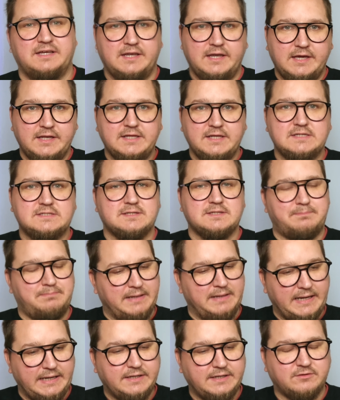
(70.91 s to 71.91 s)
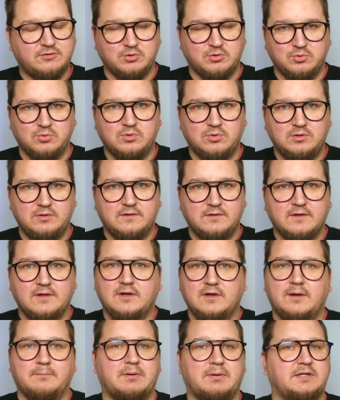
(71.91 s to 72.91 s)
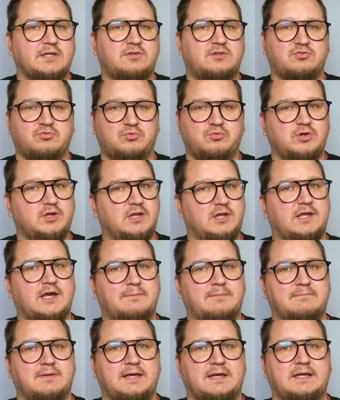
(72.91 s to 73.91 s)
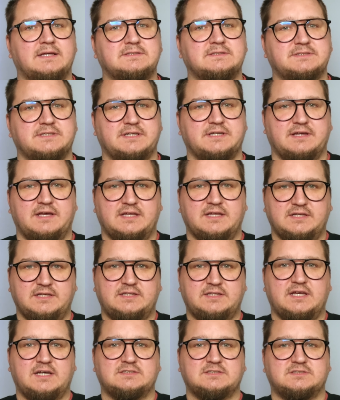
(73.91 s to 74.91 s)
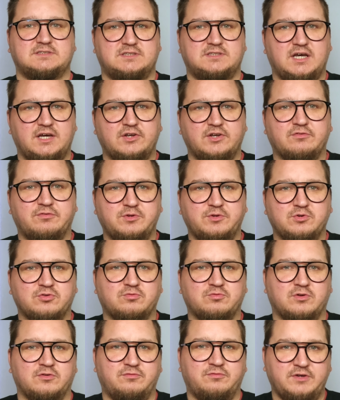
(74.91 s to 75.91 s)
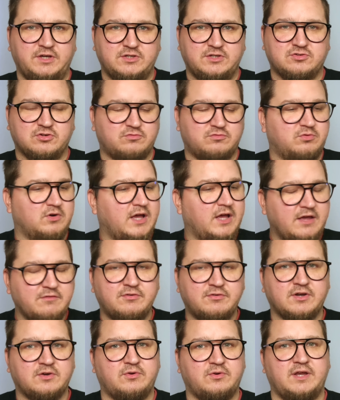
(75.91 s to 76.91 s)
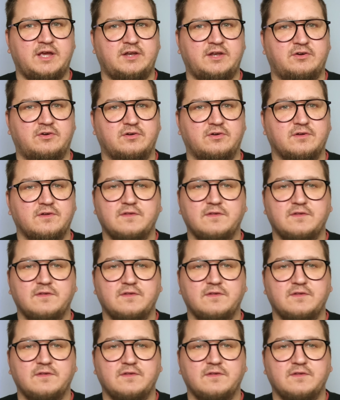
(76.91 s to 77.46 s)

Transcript: It is a paid tool, but it's really amazing, and it has a ton of useful features for every creator.